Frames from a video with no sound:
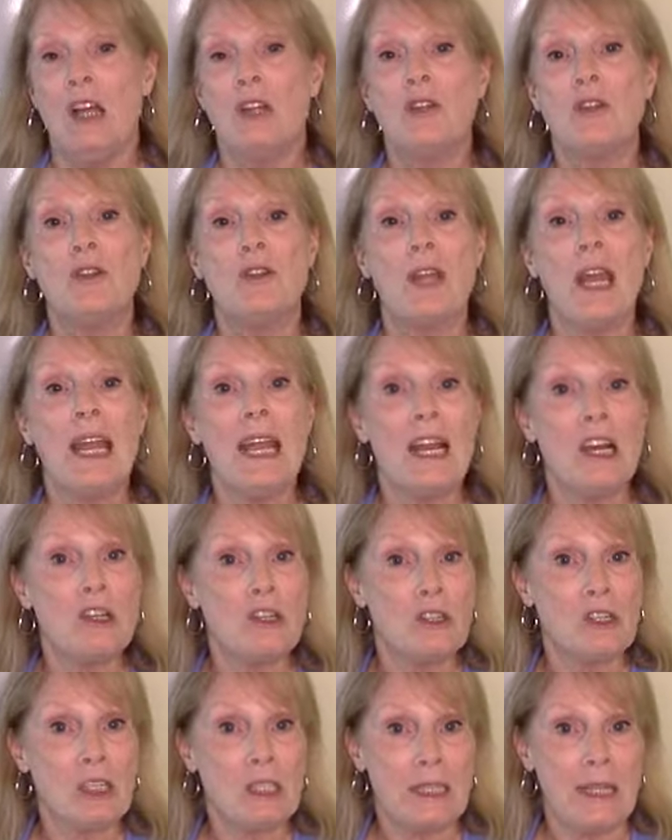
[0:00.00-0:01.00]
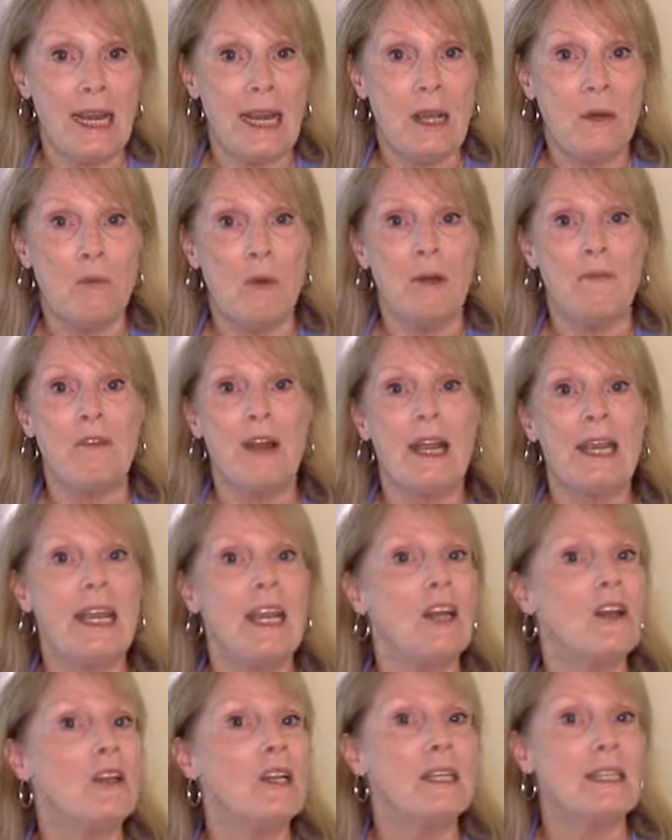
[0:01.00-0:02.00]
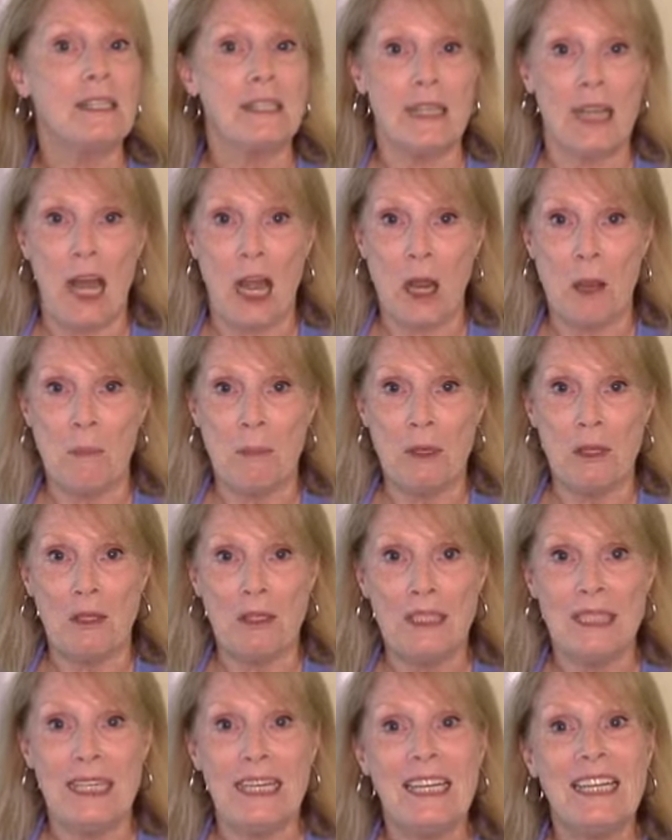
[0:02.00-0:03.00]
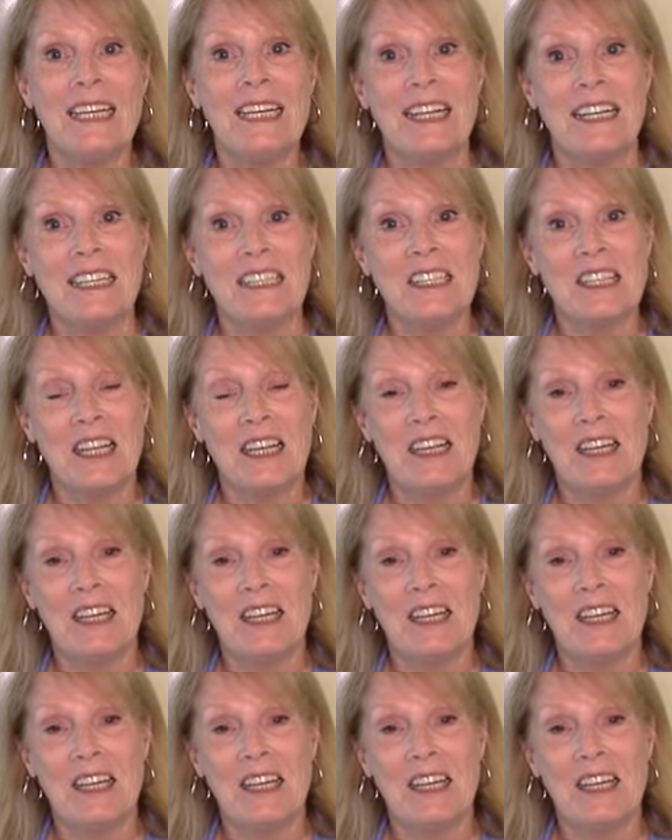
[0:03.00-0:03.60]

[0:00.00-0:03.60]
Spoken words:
Do they understand what vicarious liability is?